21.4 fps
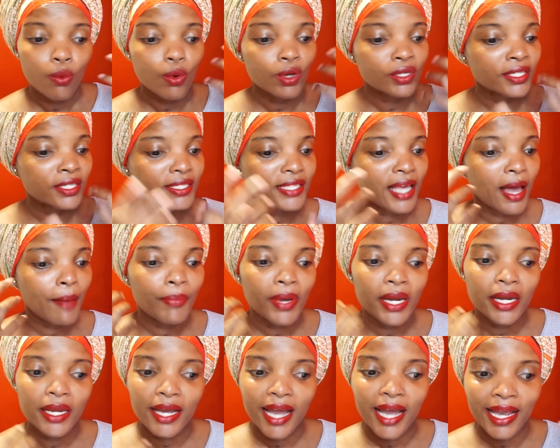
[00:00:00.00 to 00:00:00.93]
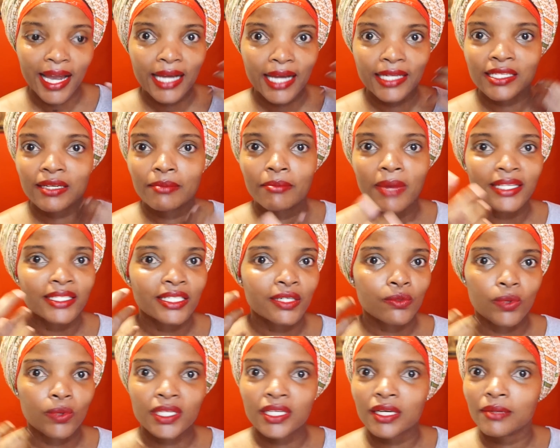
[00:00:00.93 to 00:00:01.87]
what is happening? I can't
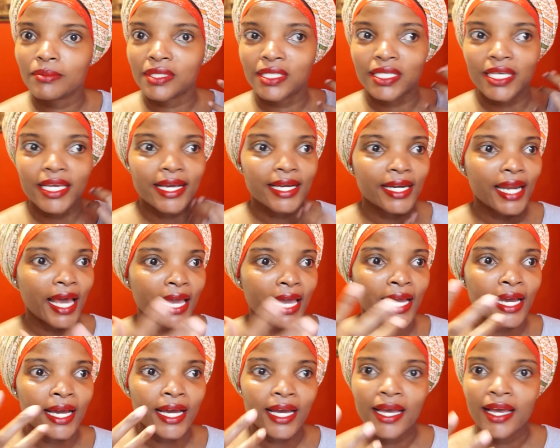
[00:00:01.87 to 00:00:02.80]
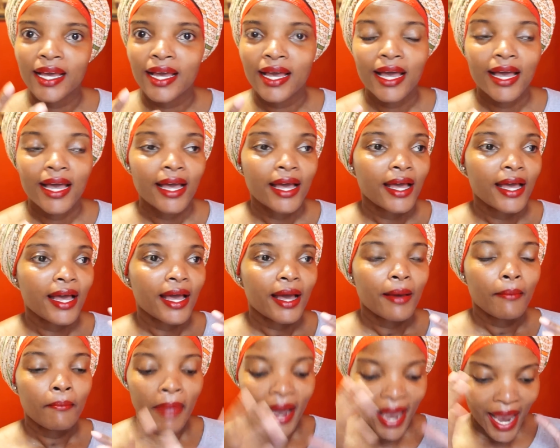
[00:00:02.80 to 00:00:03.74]
imagine what I'm seeing. Like,
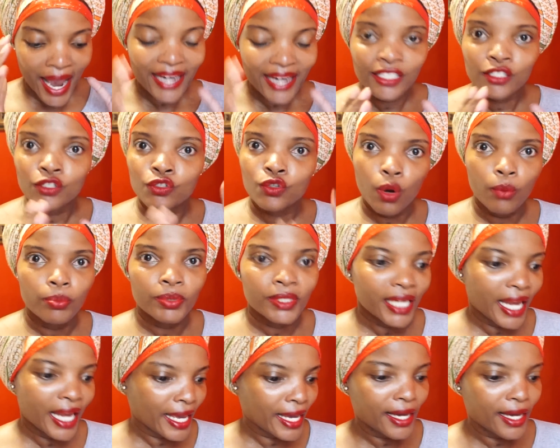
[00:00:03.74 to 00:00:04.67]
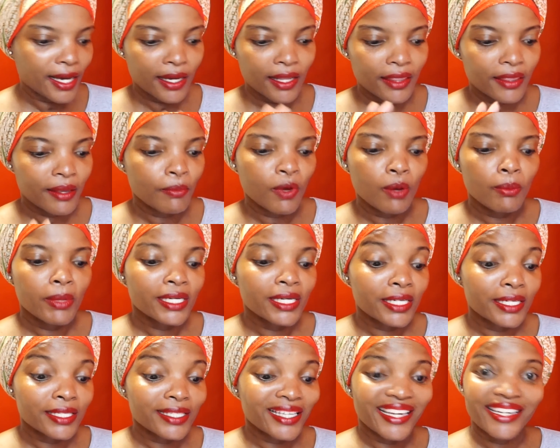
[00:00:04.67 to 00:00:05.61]
my heart stopped. Like, the moment
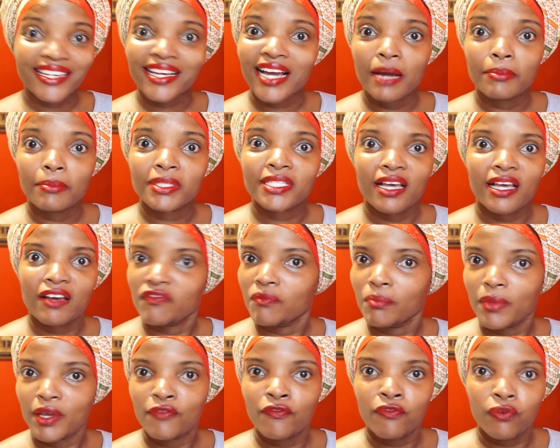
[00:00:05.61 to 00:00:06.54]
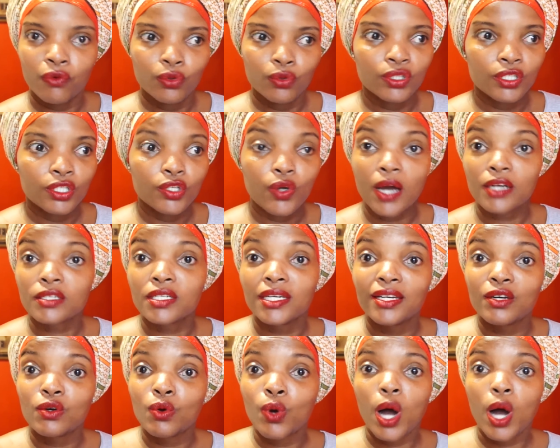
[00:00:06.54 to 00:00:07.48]
he said, come serve me food, you
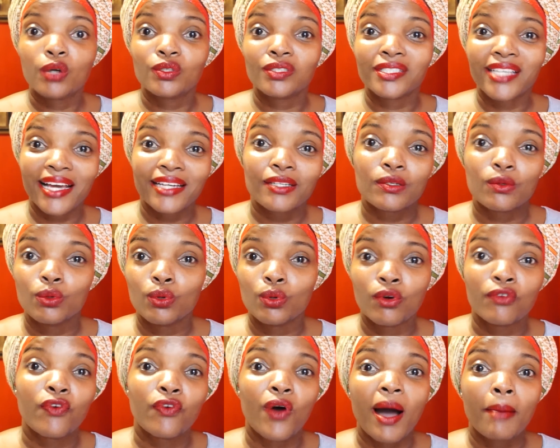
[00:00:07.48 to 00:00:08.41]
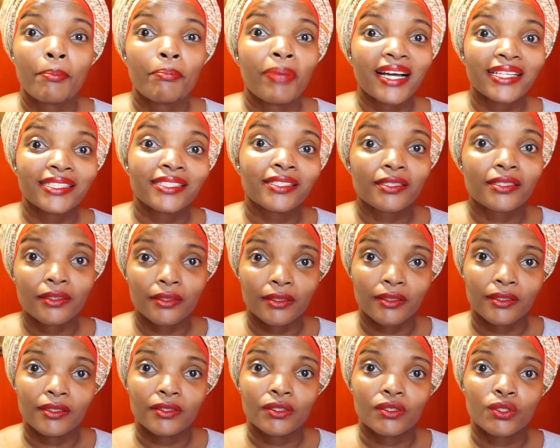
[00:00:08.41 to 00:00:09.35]
actually go outside to look for a
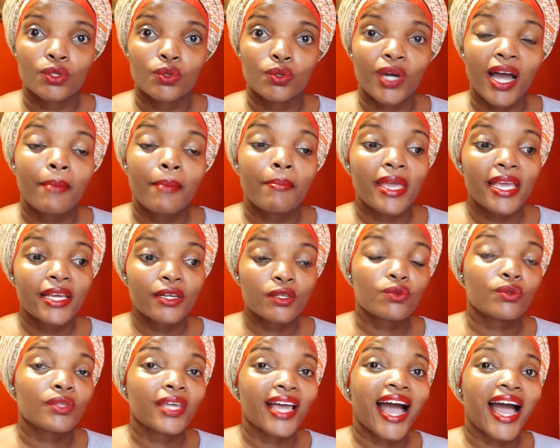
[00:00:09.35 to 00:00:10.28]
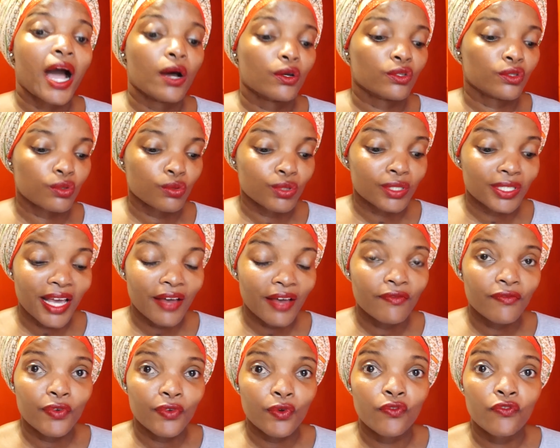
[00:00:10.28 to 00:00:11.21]
person to come into the house to
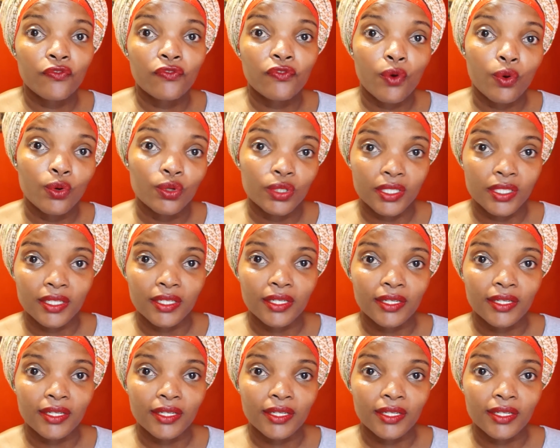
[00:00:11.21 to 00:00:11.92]
serve you food.